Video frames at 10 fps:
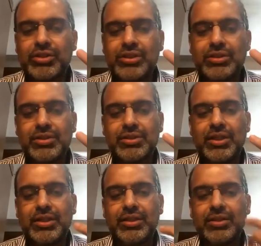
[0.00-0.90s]
oxygen
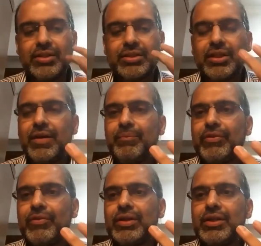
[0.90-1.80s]
cylinders,
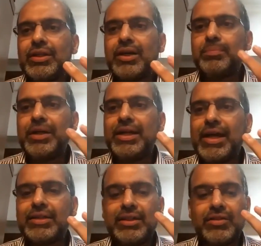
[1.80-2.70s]
whether they are
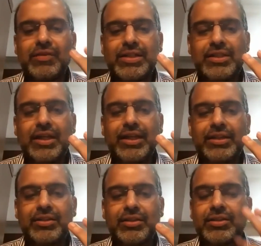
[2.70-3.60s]
pediatric
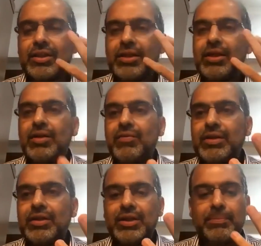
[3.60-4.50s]
ventilators,
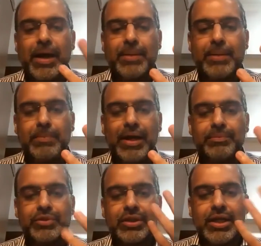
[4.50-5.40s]
whether they are
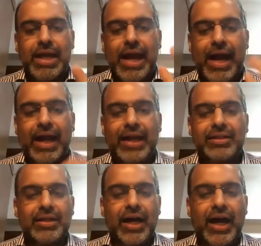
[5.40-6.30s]
BiPAPs
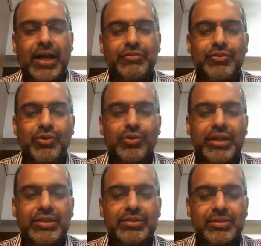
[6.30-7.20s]
and high flow
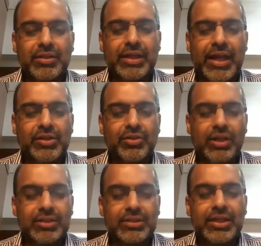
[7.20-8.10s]
nasal
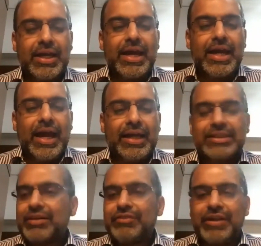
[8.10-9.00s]
cannulas,
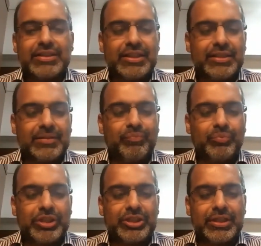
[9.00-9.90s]
HFNC
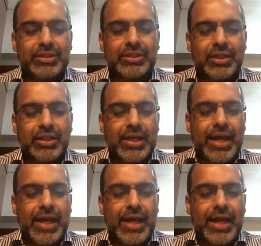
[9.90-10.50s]
machines.